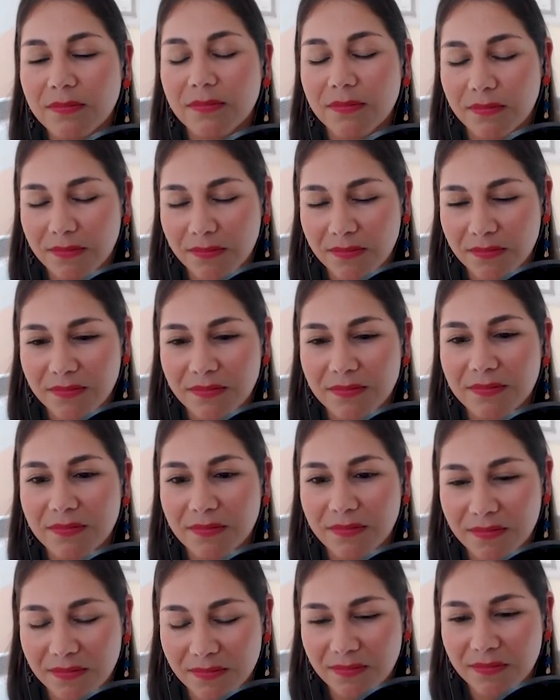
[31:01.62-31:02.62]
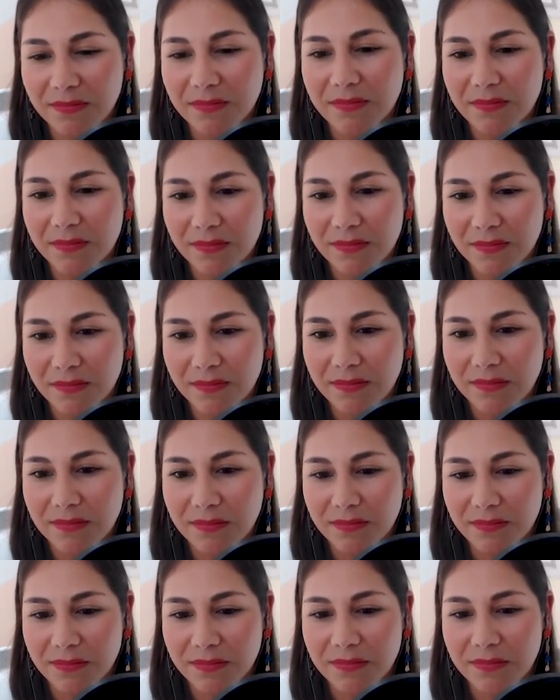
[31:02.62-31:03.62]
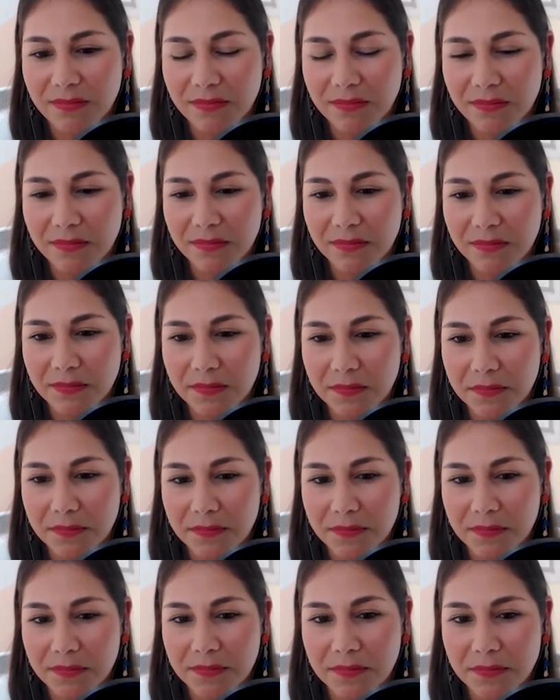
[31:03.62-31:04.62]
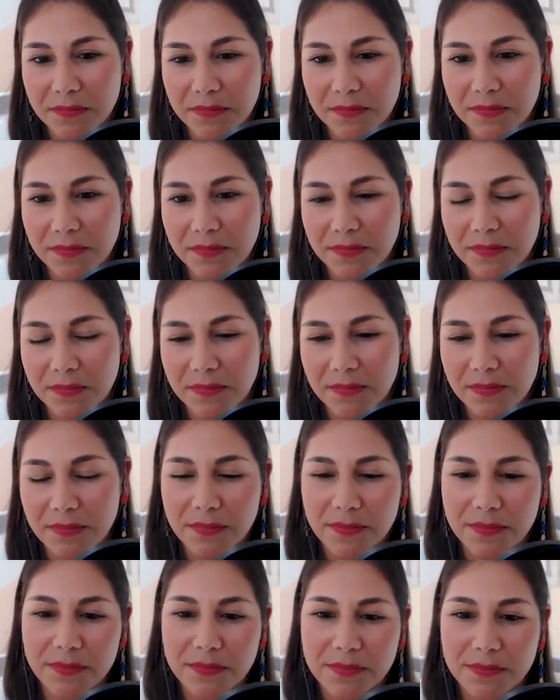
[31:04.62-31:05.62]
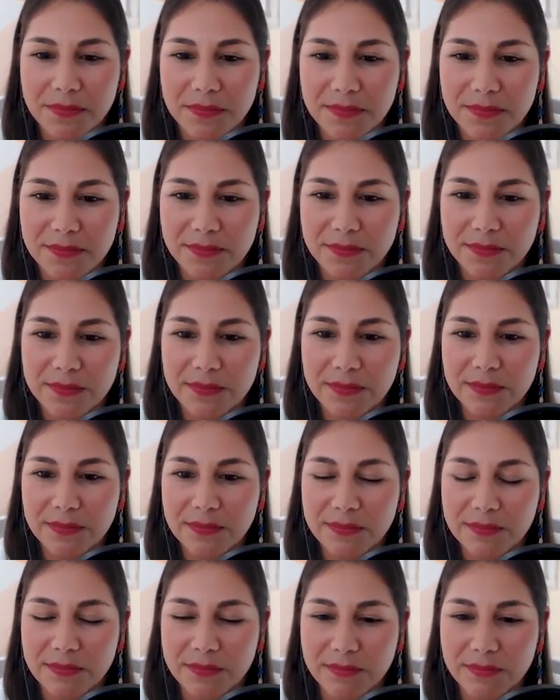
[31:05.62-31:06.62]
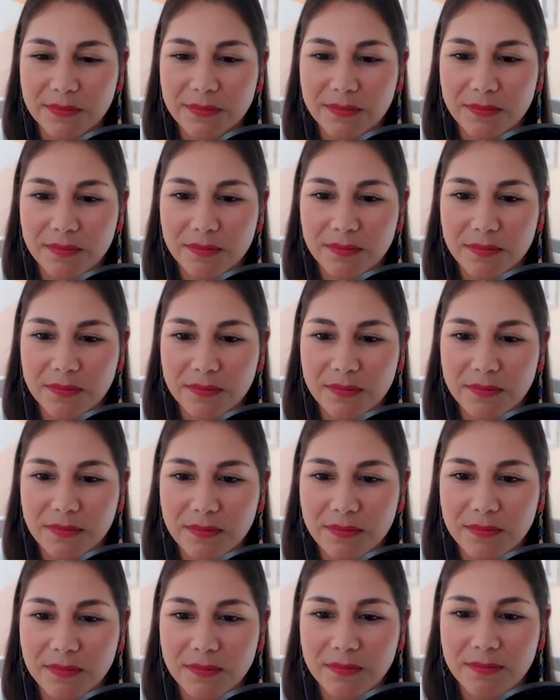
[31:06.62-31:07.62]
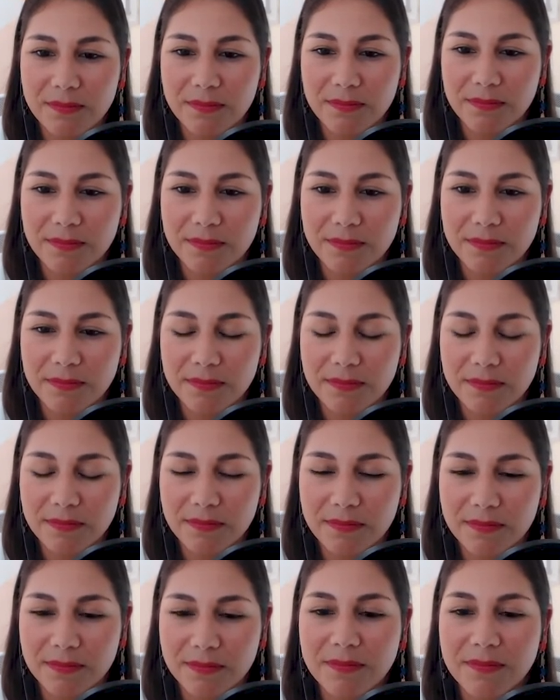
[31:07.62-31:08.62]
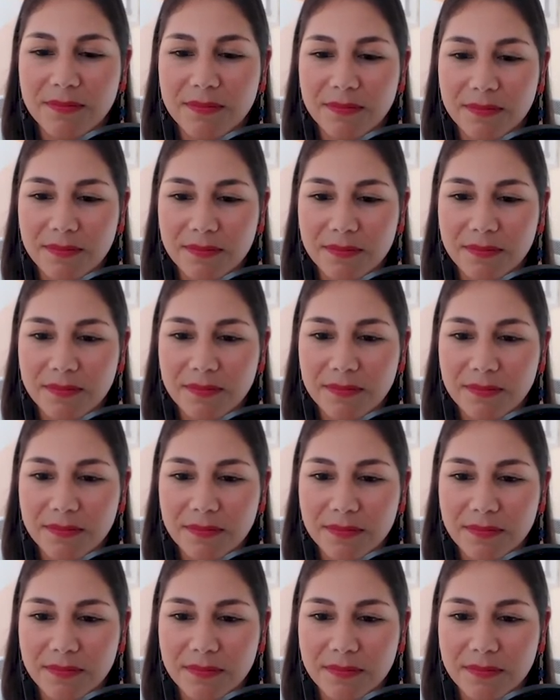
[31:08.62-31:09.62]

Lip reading: The person shown says nothing.